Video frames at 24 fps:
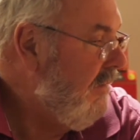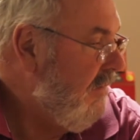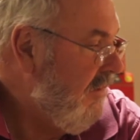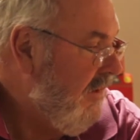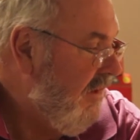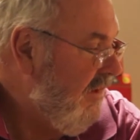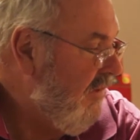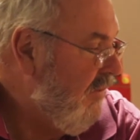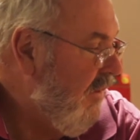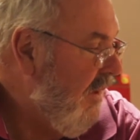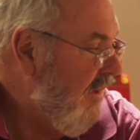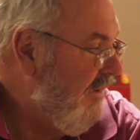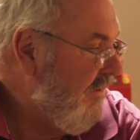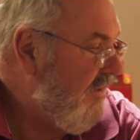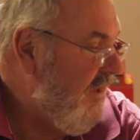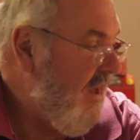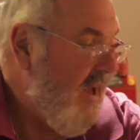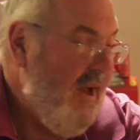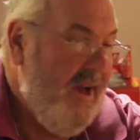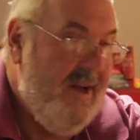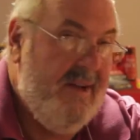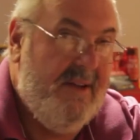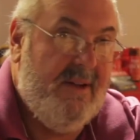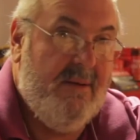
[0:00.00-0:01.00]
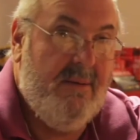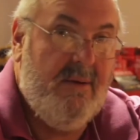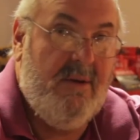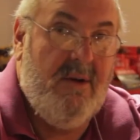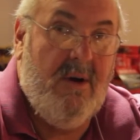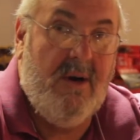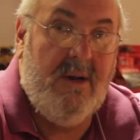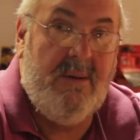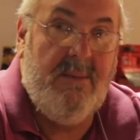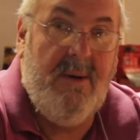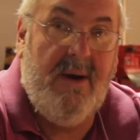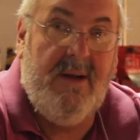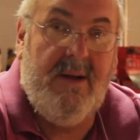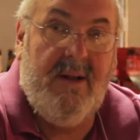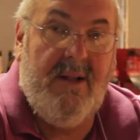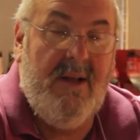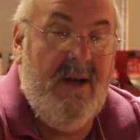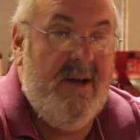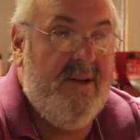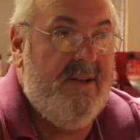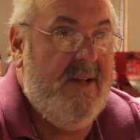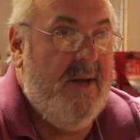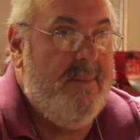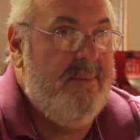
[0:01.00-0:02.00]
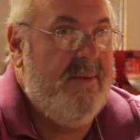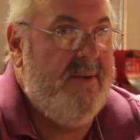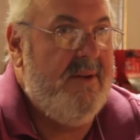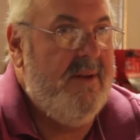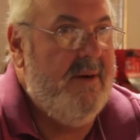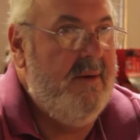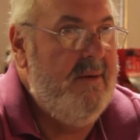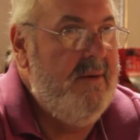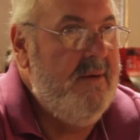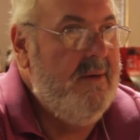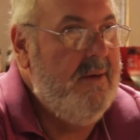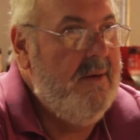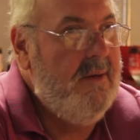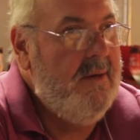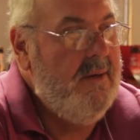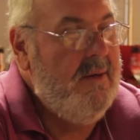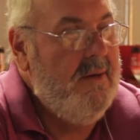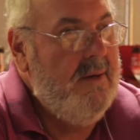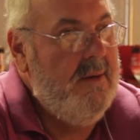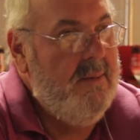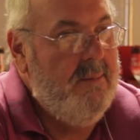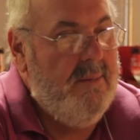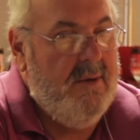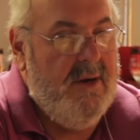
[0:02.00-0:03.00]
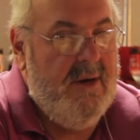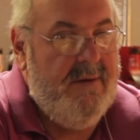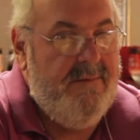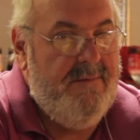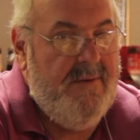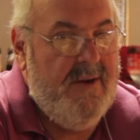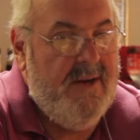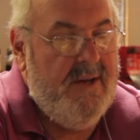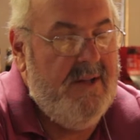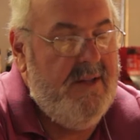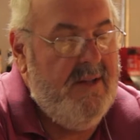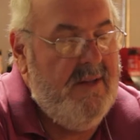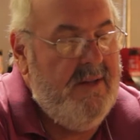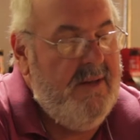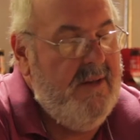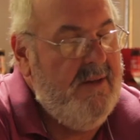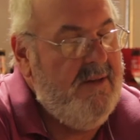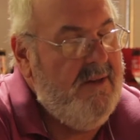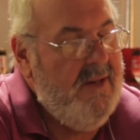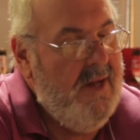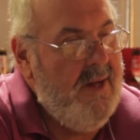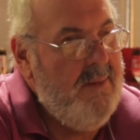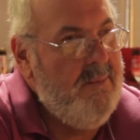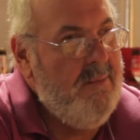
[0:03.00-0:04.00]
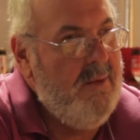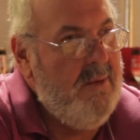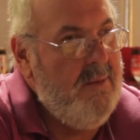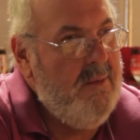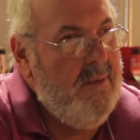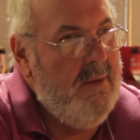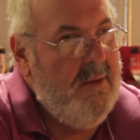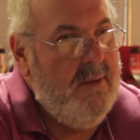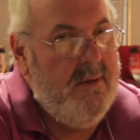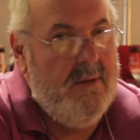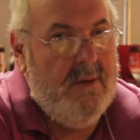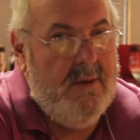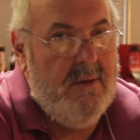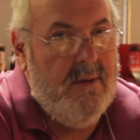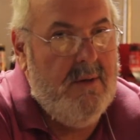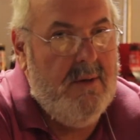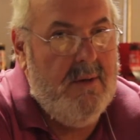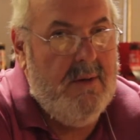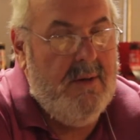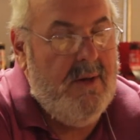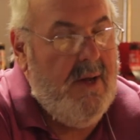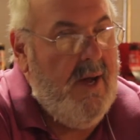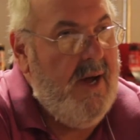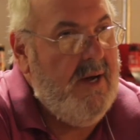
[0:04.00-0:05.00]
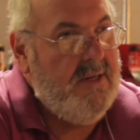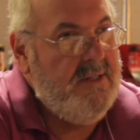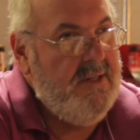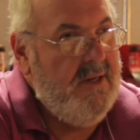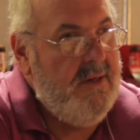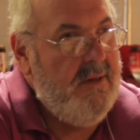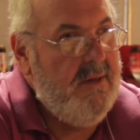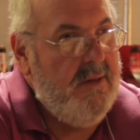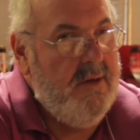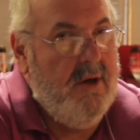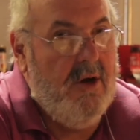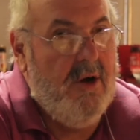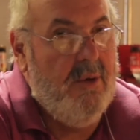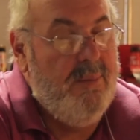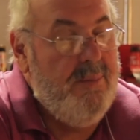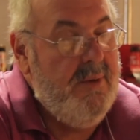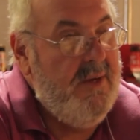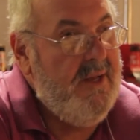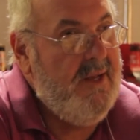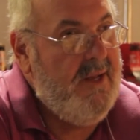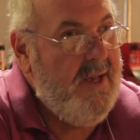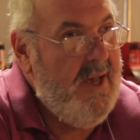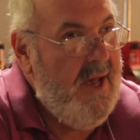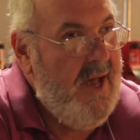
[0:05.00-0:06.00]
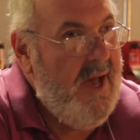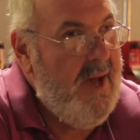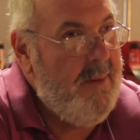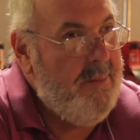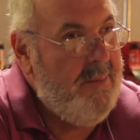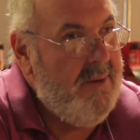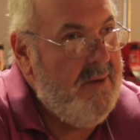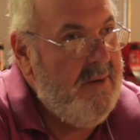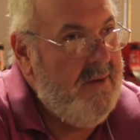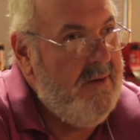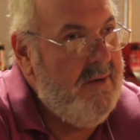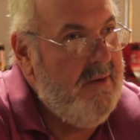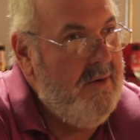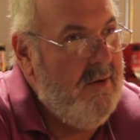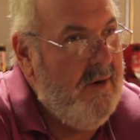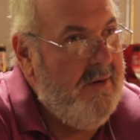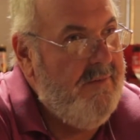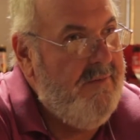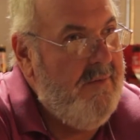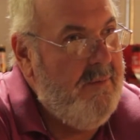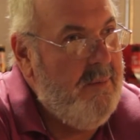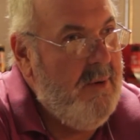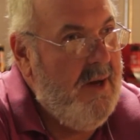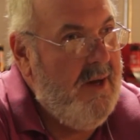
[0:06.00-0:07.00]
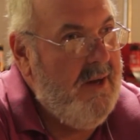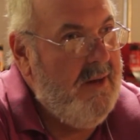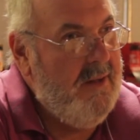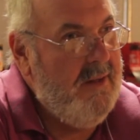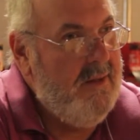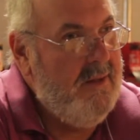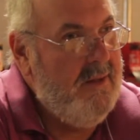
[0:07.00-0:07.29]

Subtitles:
as well as cans that we talked about in the last episode. But I figured that this time we will actually open a cap off a bottle.